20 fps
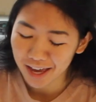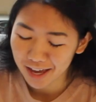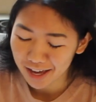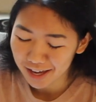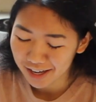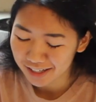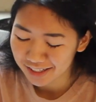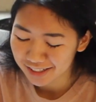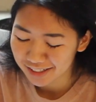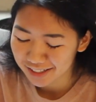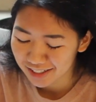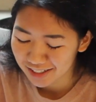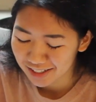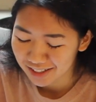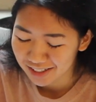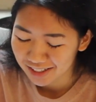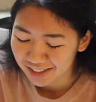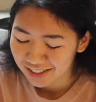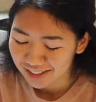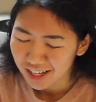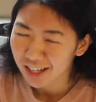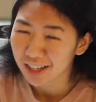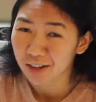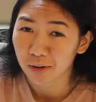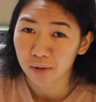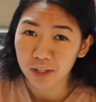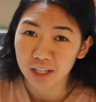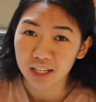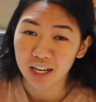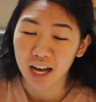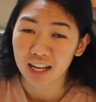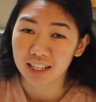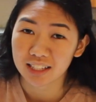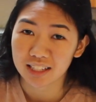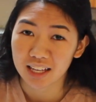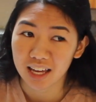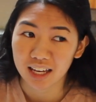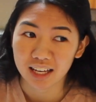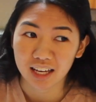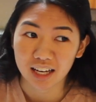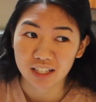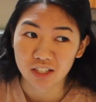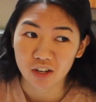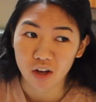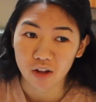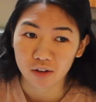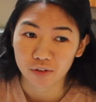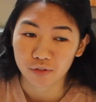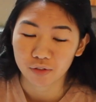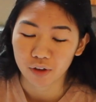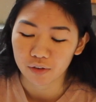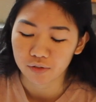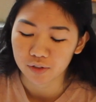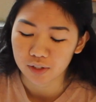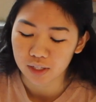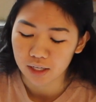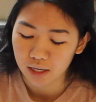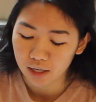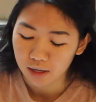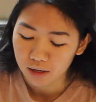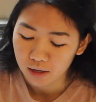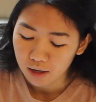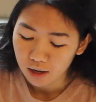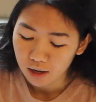And it only costs like $1.50.